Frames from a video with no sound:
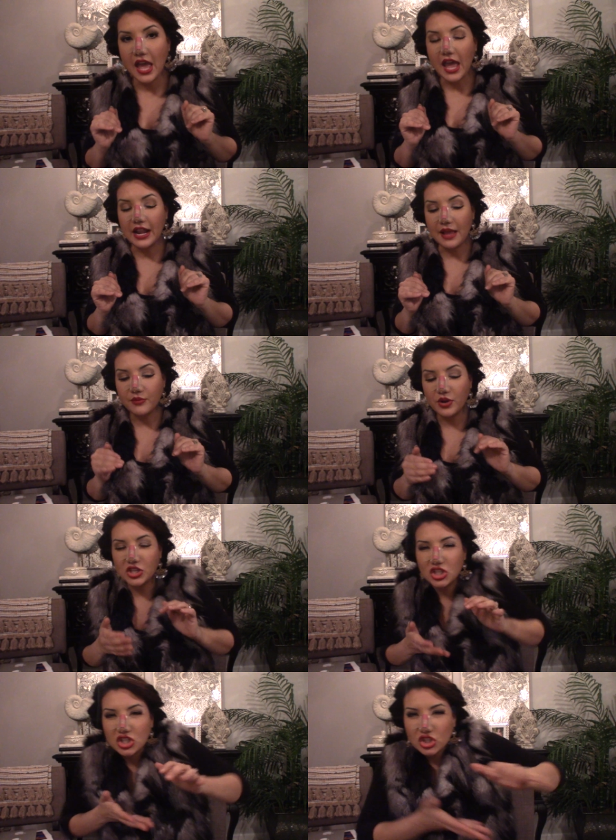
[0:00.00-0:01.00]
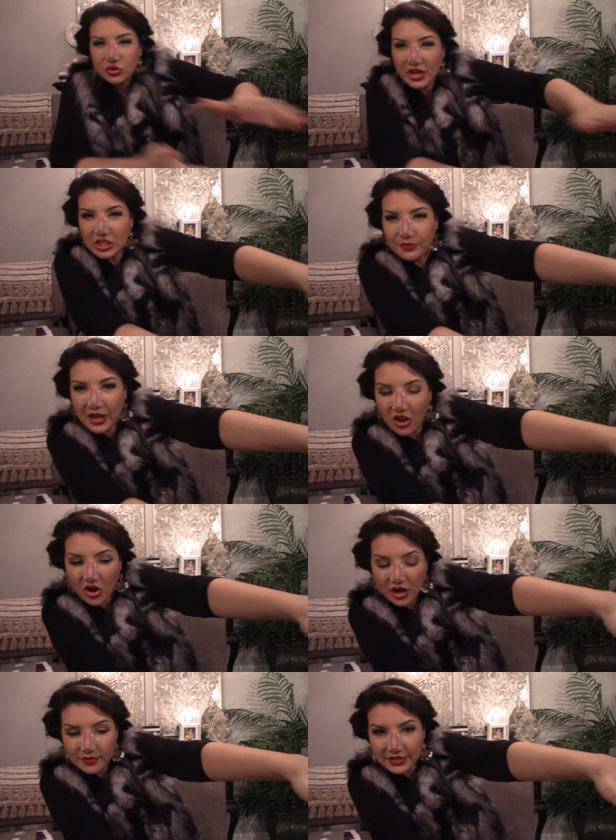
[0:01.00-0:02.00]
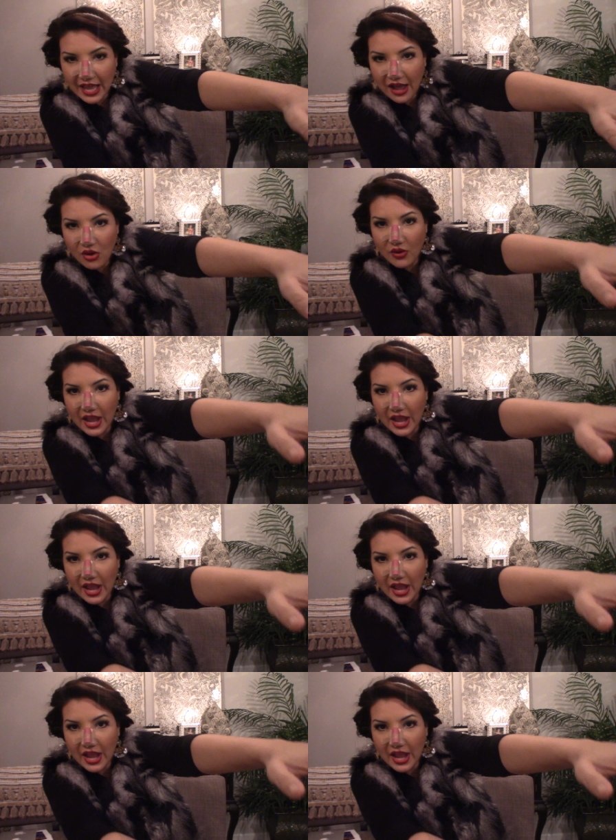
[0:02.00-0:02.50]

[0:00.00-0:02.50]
And I'm going to just stretch my arms out